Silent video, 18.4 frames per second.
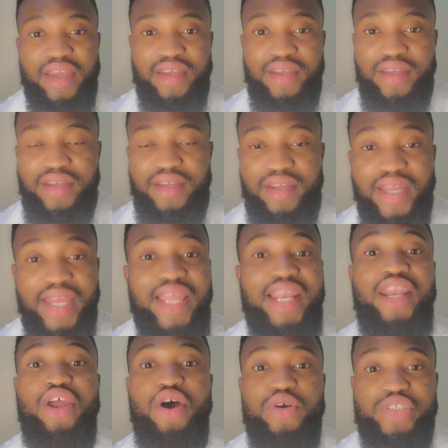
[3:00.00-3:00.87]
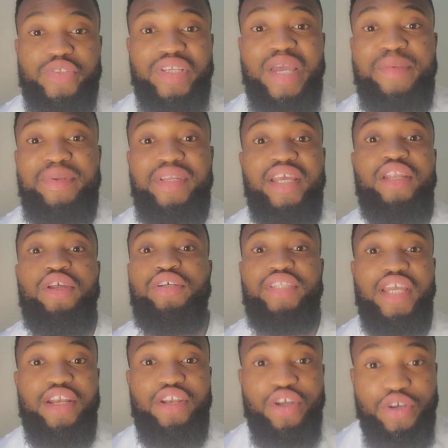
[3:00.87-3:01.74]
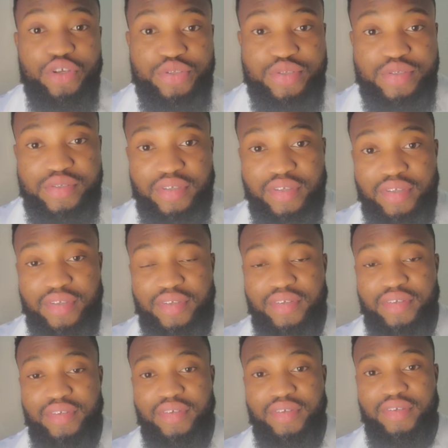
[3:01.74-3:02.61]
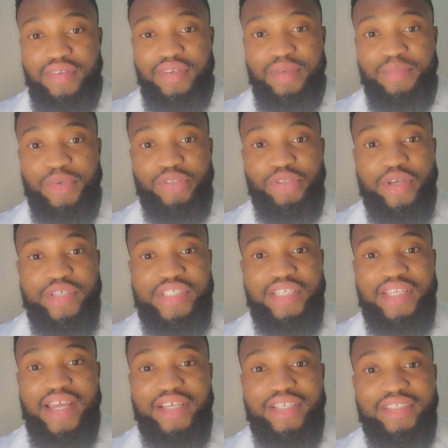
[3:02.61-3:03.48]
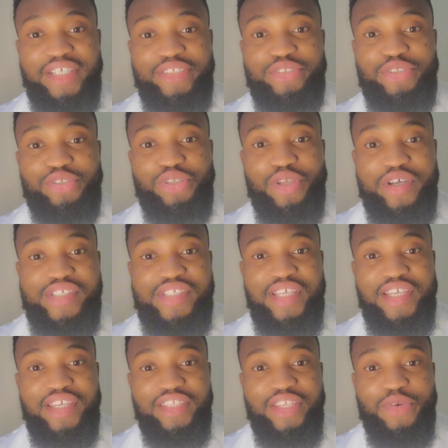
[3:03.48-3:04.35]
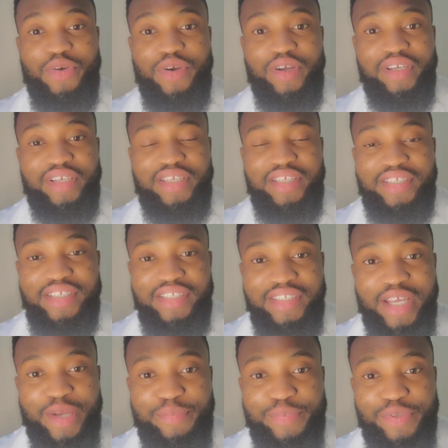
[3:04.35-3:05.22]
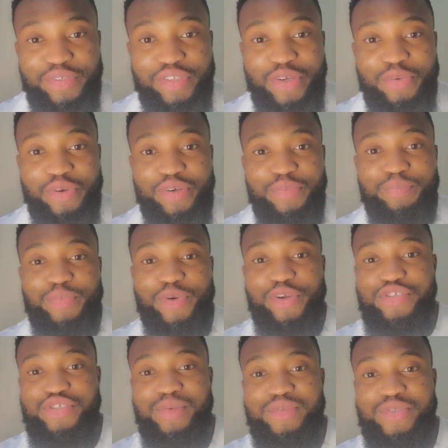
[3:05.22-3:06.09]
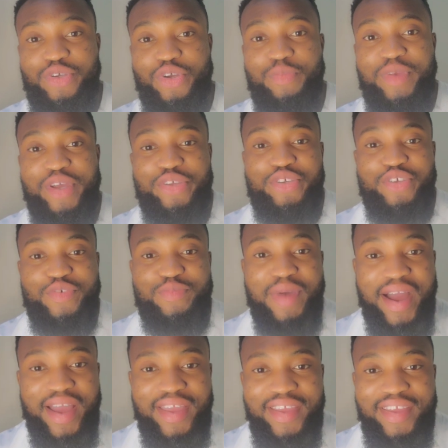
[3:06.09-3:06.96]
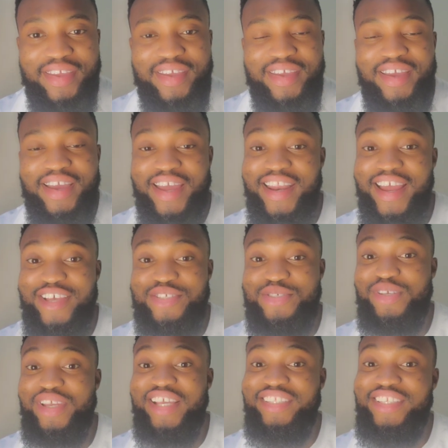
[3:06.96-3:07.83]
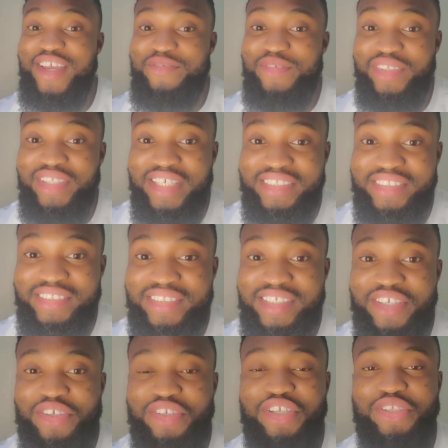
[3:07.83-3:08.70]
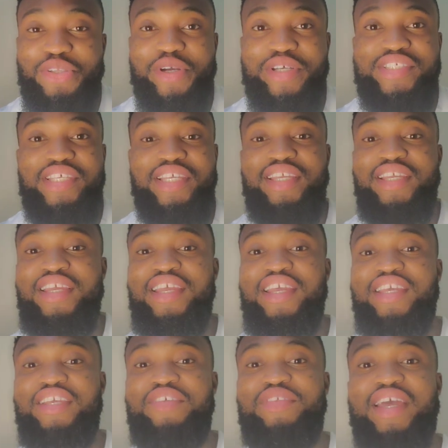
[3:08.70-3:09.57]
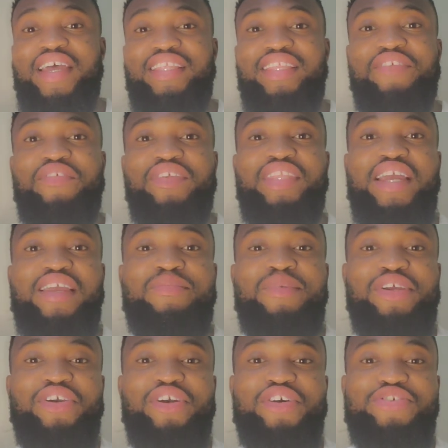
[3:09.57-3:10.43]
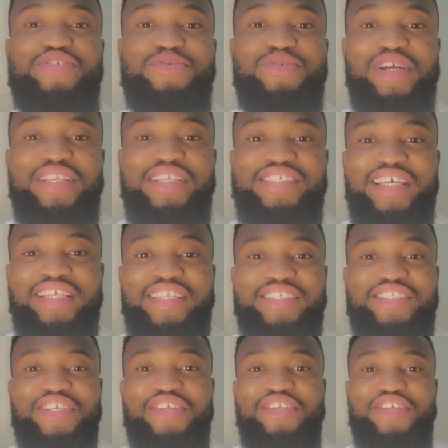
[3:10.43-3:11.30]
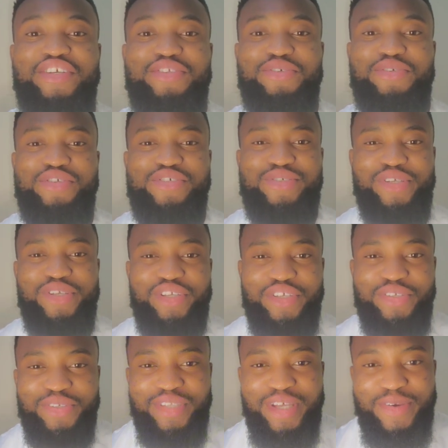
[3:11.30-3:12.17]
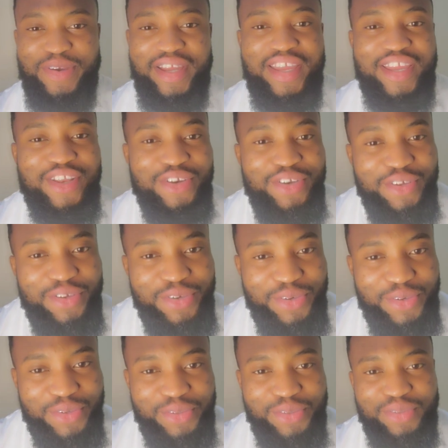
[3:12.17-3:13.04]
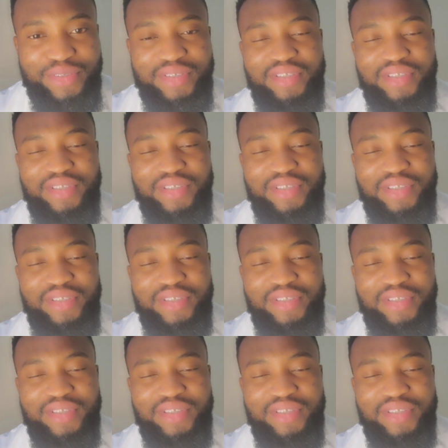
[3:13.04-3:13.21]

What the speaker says: Making to call those people again? Yousef, eh? Yousef, you know the reason well, I go tell you. You know the reason well. As the wise one don't come now, I know say he went there uninvited, right? But now he made a fit call.